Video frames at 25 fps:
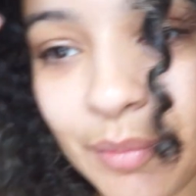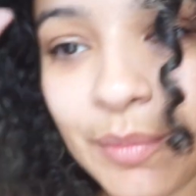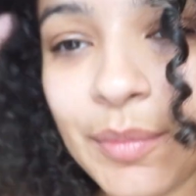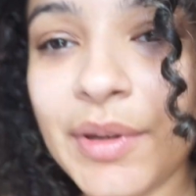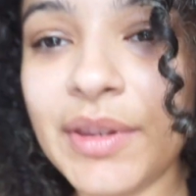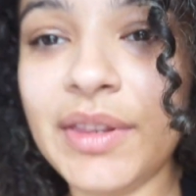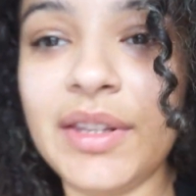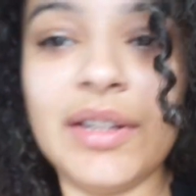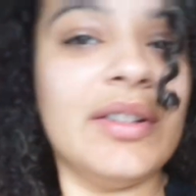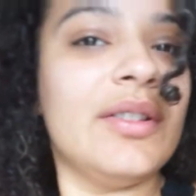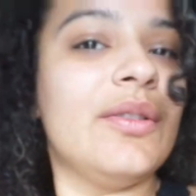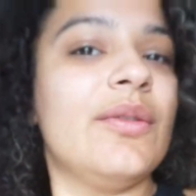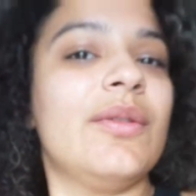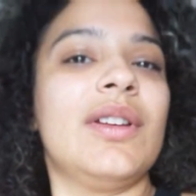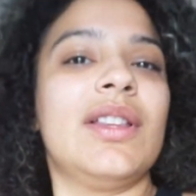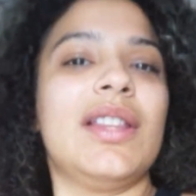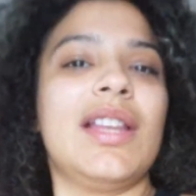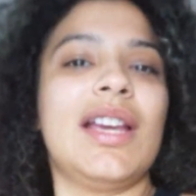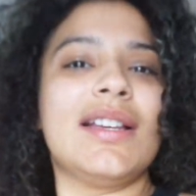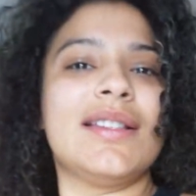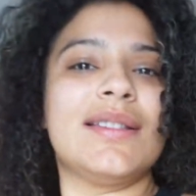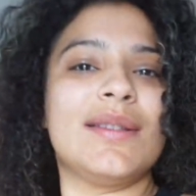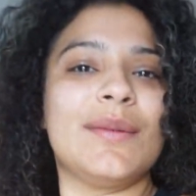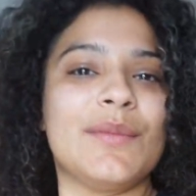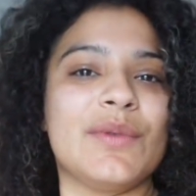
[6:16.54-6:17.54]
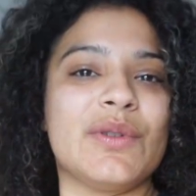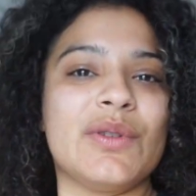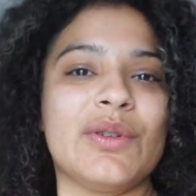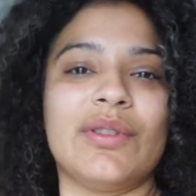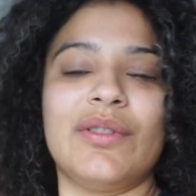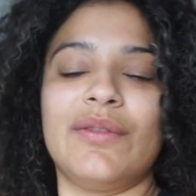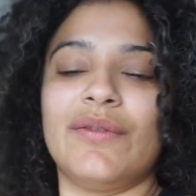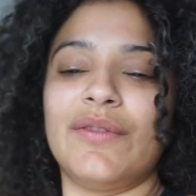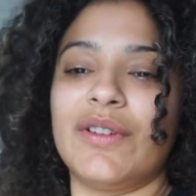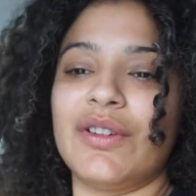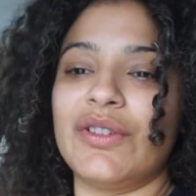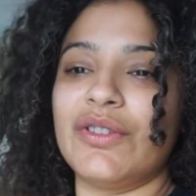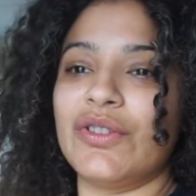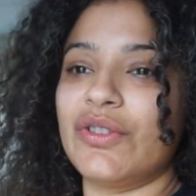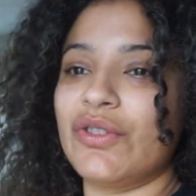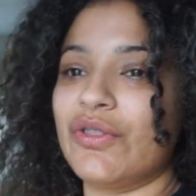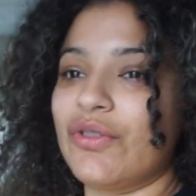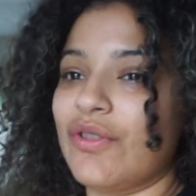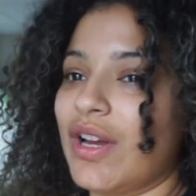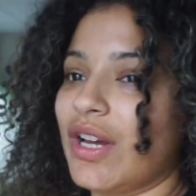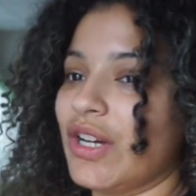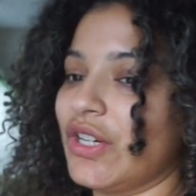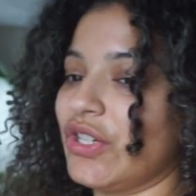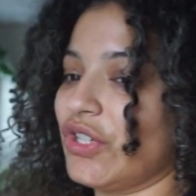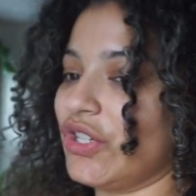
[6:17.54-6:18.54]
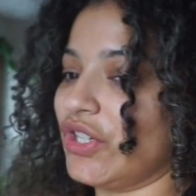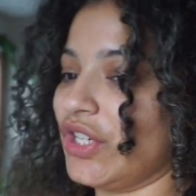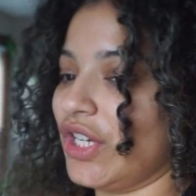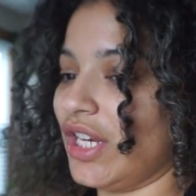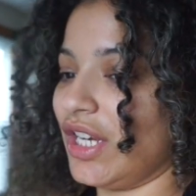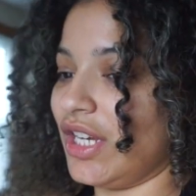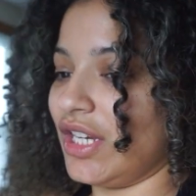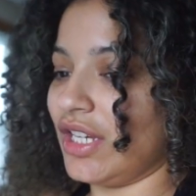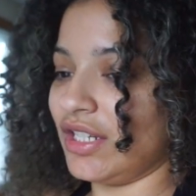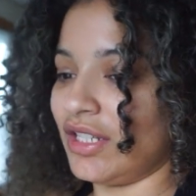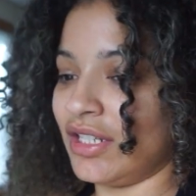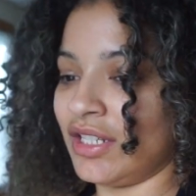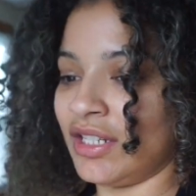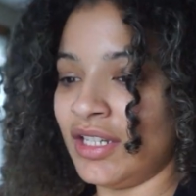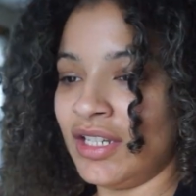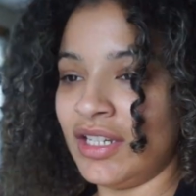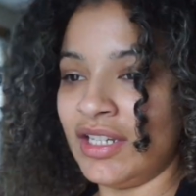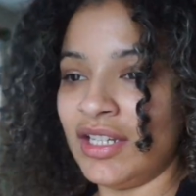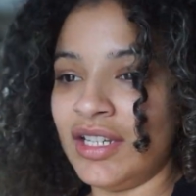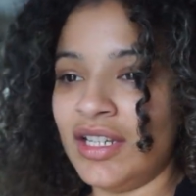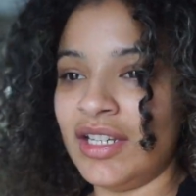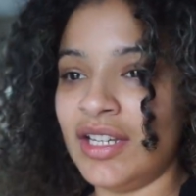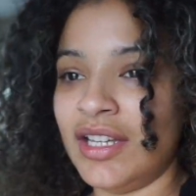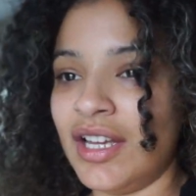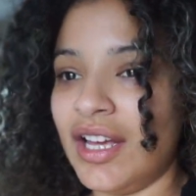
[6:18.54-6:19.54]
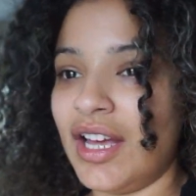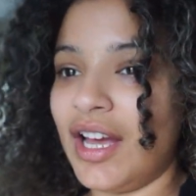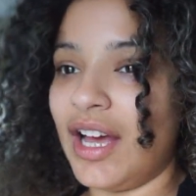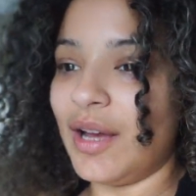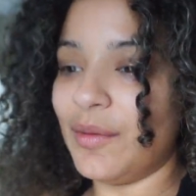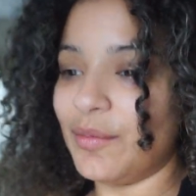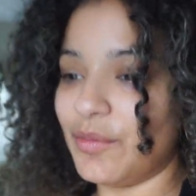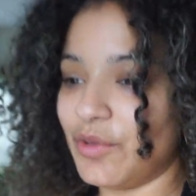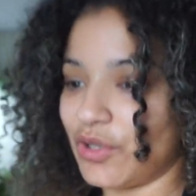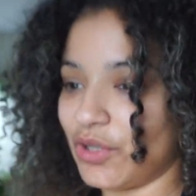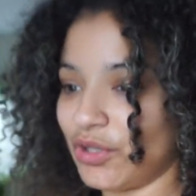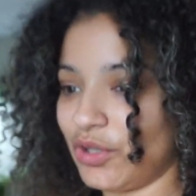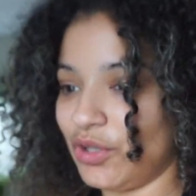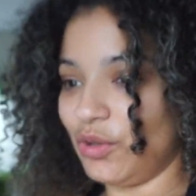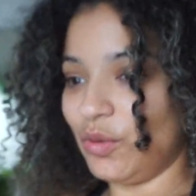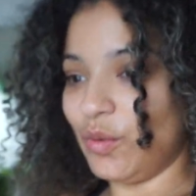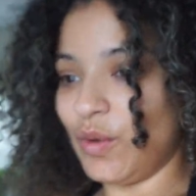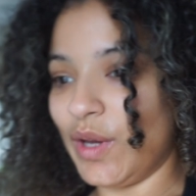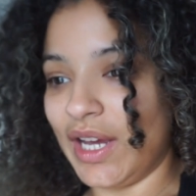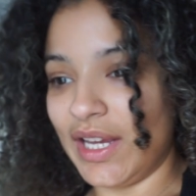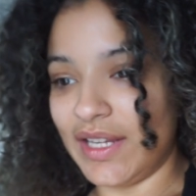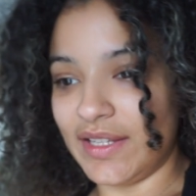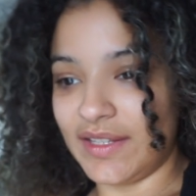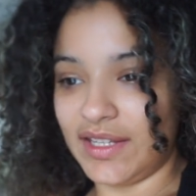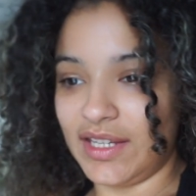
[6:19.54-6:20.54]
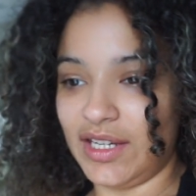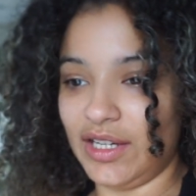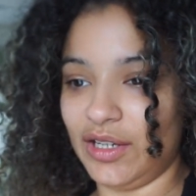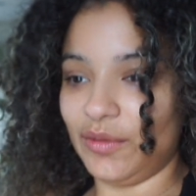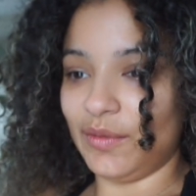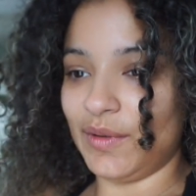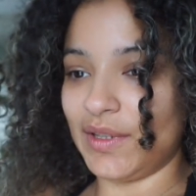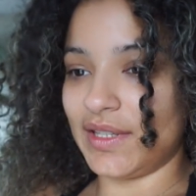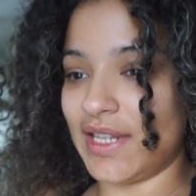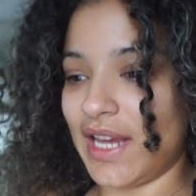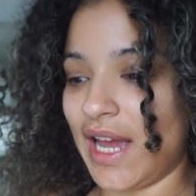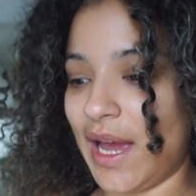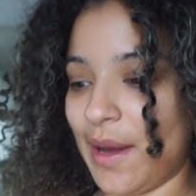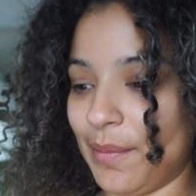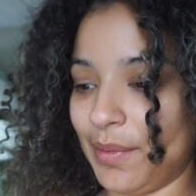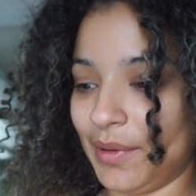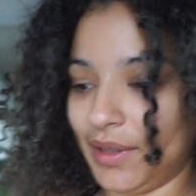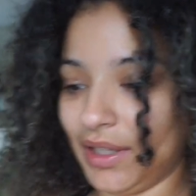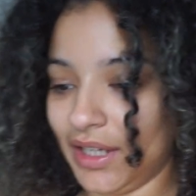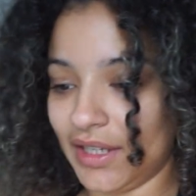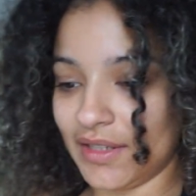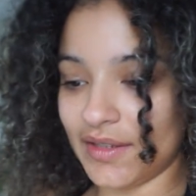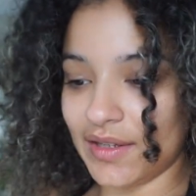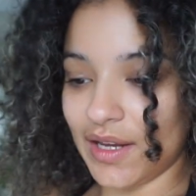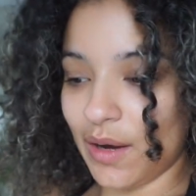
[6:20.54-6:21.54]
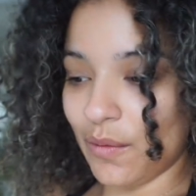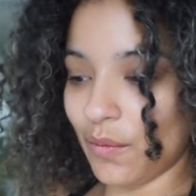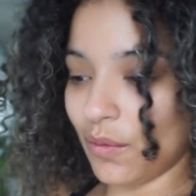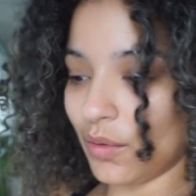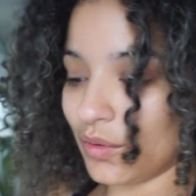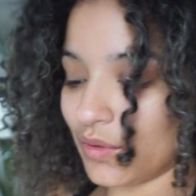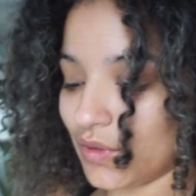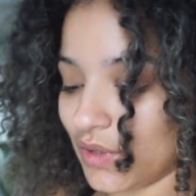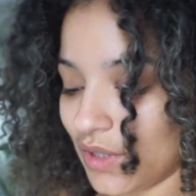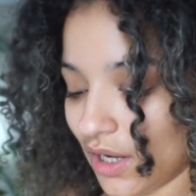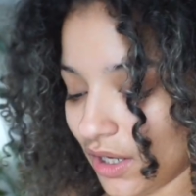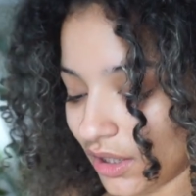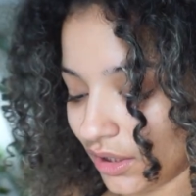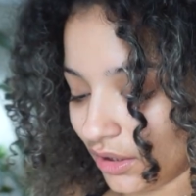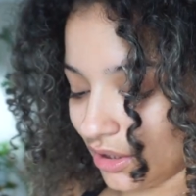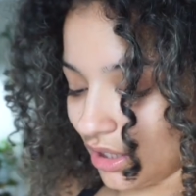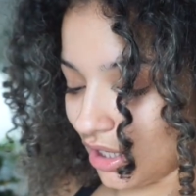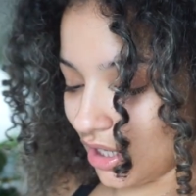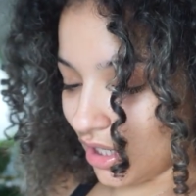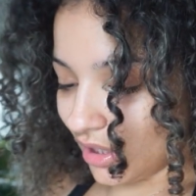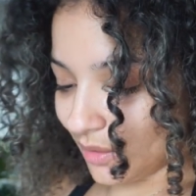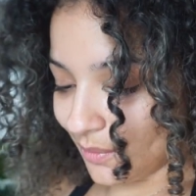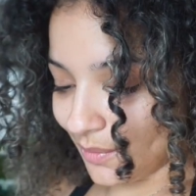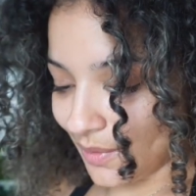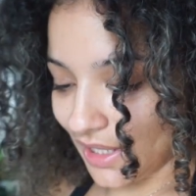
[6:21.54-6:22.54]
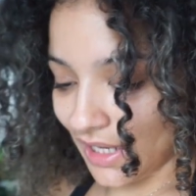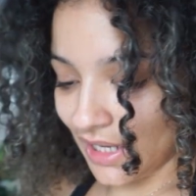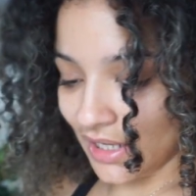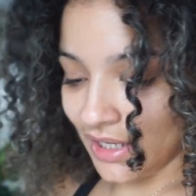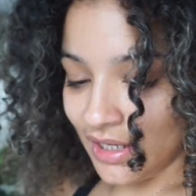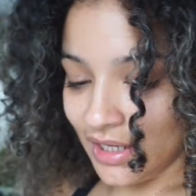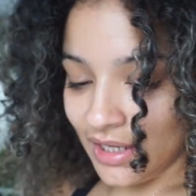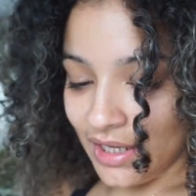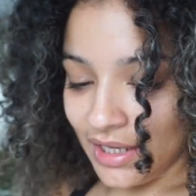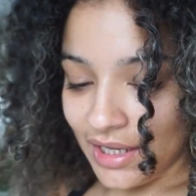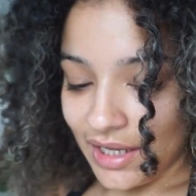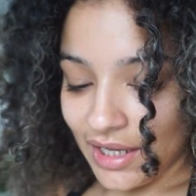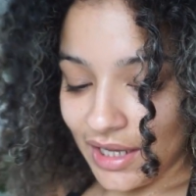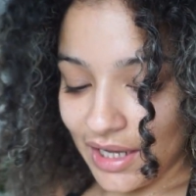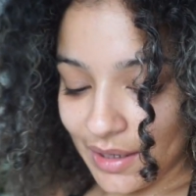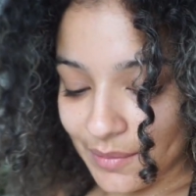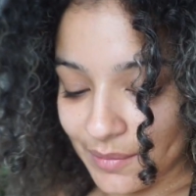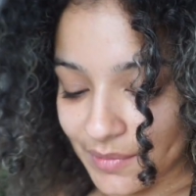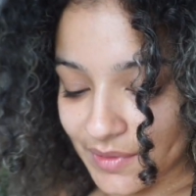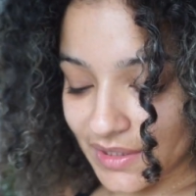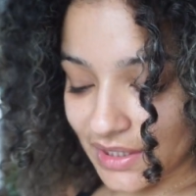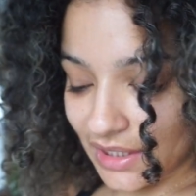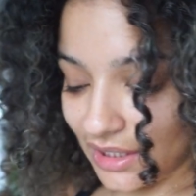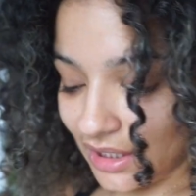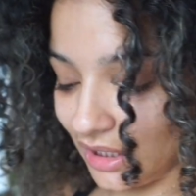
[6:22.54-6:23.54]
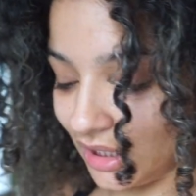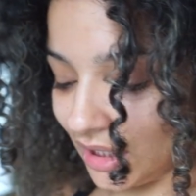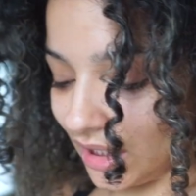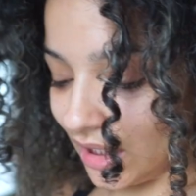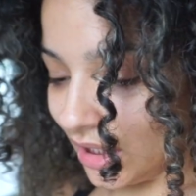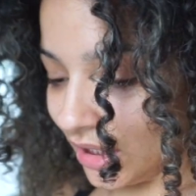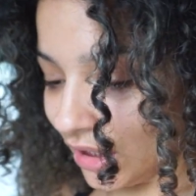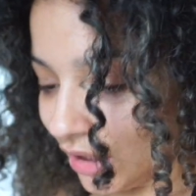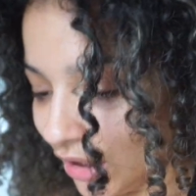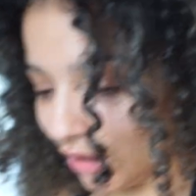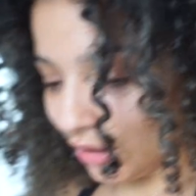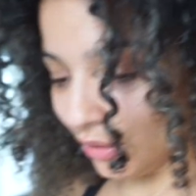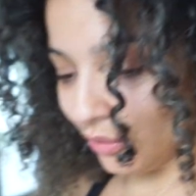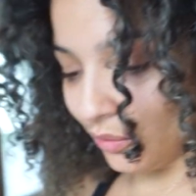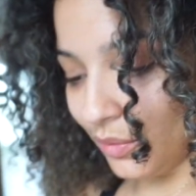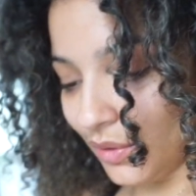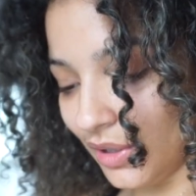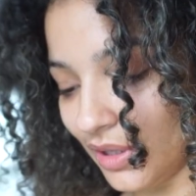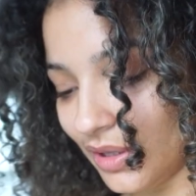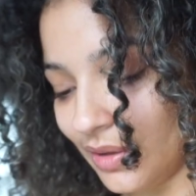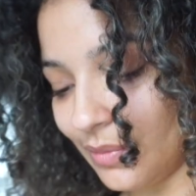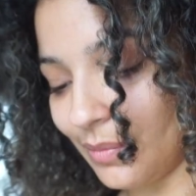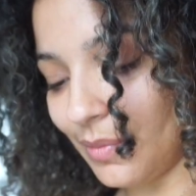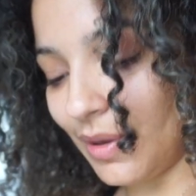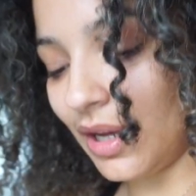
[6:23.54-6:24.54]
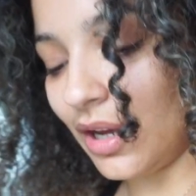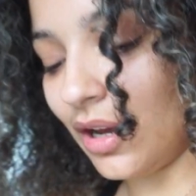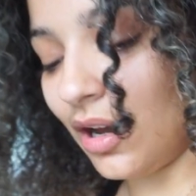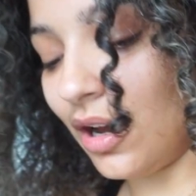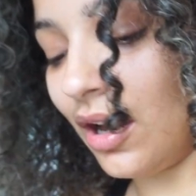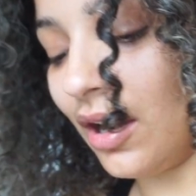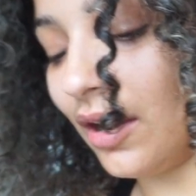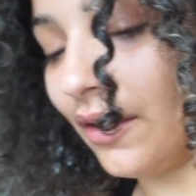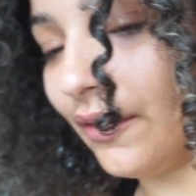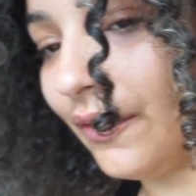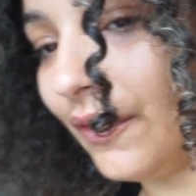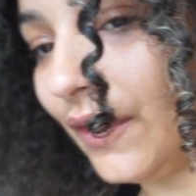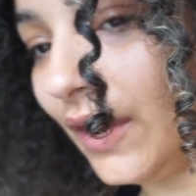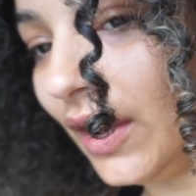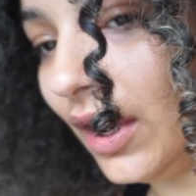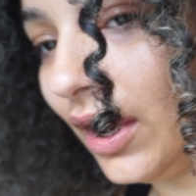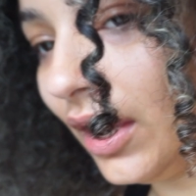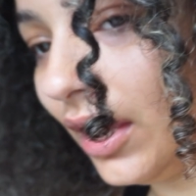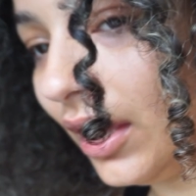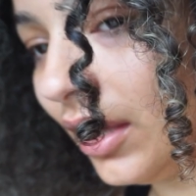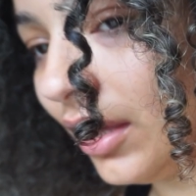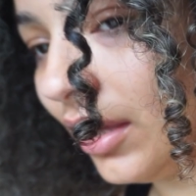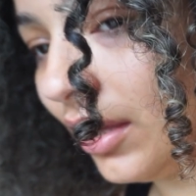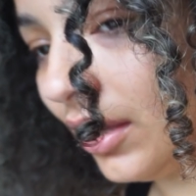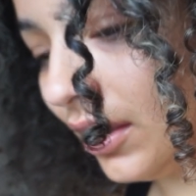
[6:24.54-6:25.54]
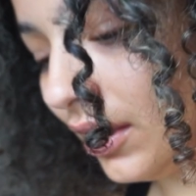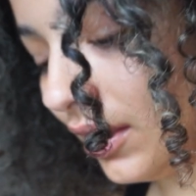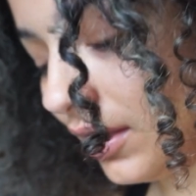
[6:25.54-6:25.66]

But they're doing like some sort of construction. I'm sure you guys hear what's happening, so I won't talk long, but I'm sitting here with my coffee.